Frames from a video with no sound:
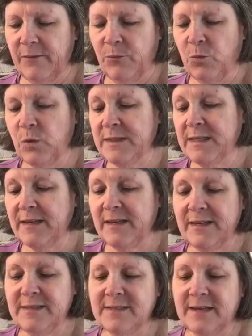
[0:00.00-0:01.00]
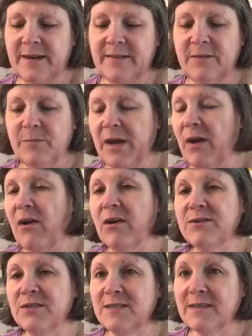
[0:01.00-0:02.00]
what's on the inside, then my
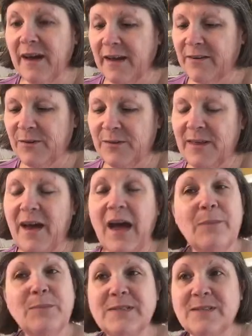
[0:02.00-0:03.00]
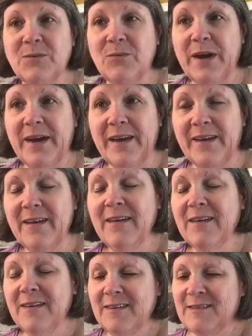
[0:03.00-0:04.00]
arch has got to go the opposite way.
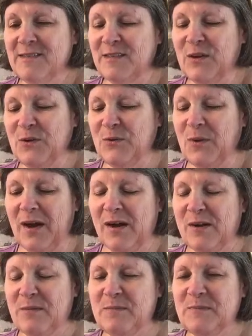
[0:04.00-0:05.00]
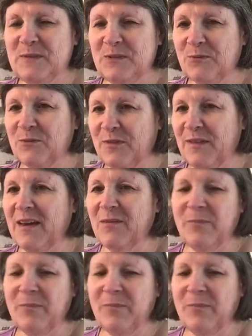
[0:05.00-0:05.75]
So so think